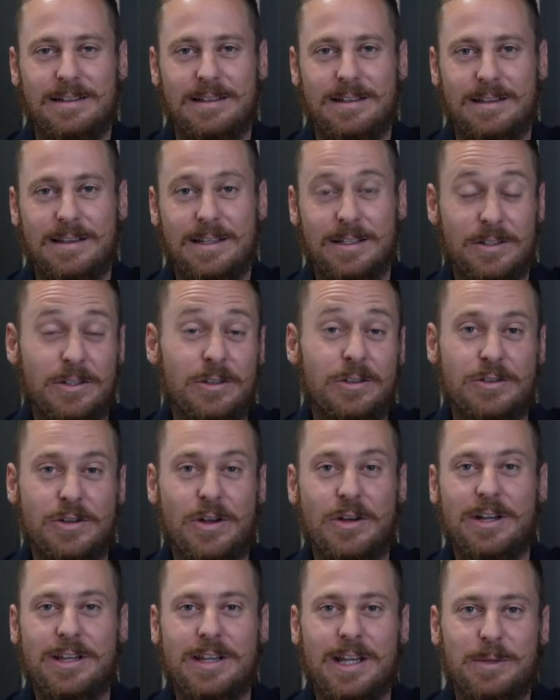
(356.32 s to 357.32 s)
this new
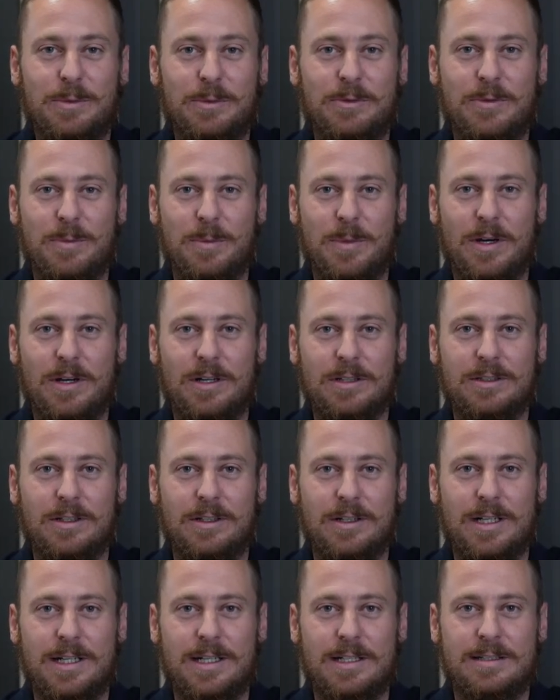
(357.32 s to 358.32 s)
journey that we've embarked
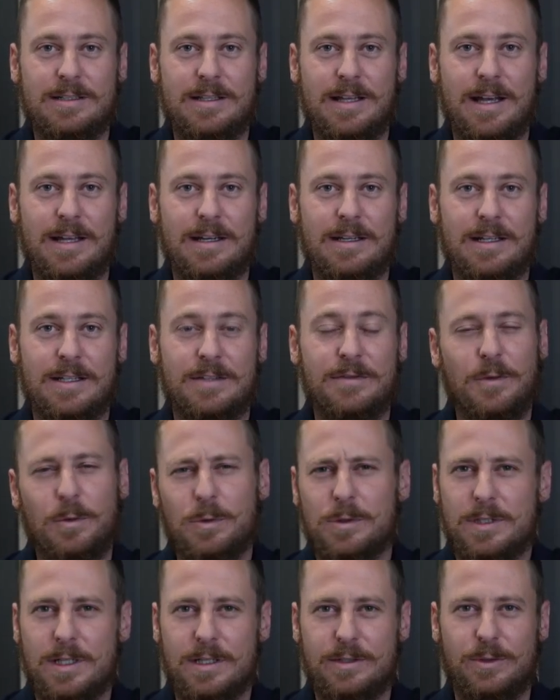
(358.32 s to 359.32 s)
on is that it's
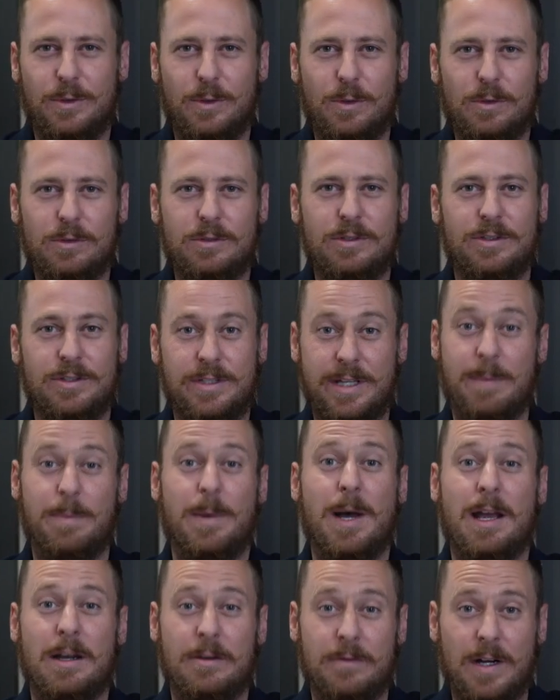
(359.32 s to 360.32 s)
forced us all to step
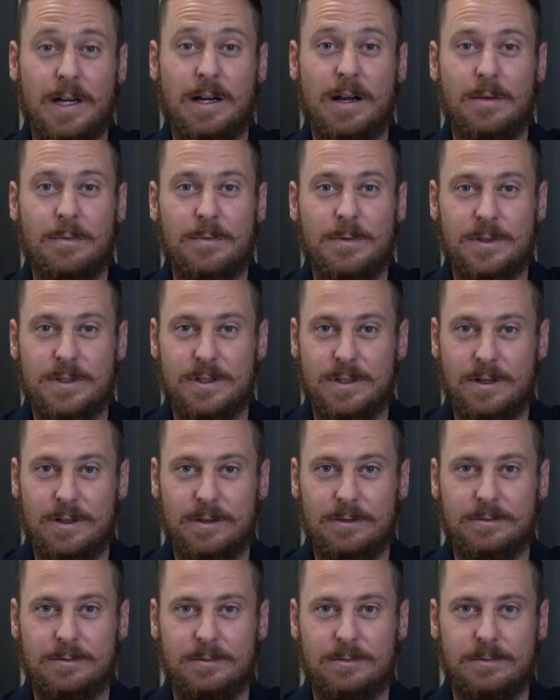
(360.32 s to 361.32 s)
out of our comfort
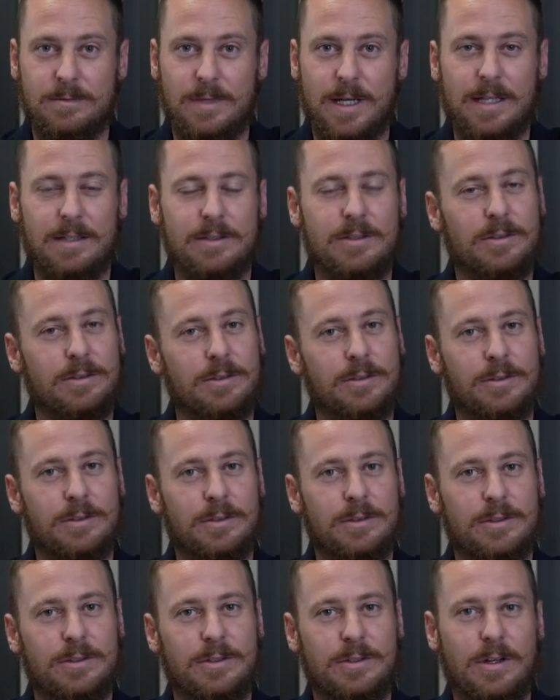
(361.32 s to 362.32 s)
zone and to
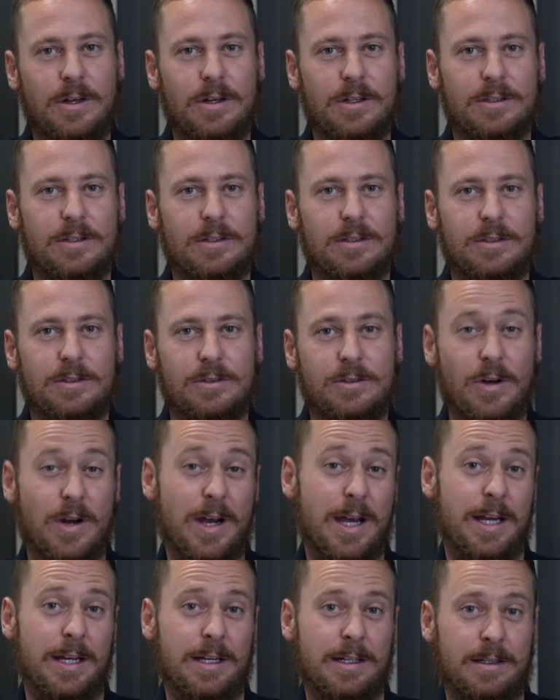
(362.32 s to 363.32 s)
start
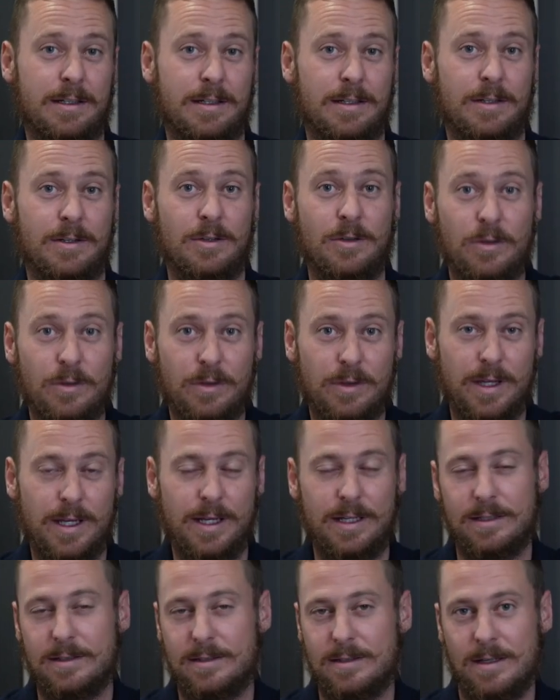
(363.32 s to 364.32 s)
trying new
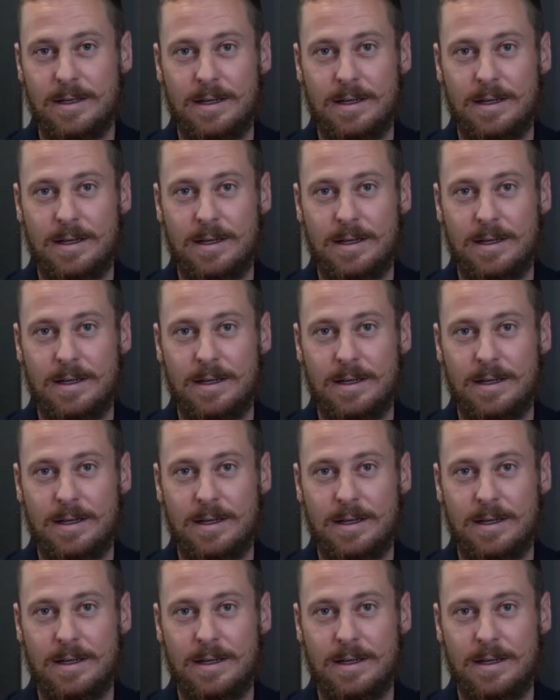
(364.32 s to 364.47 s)
things,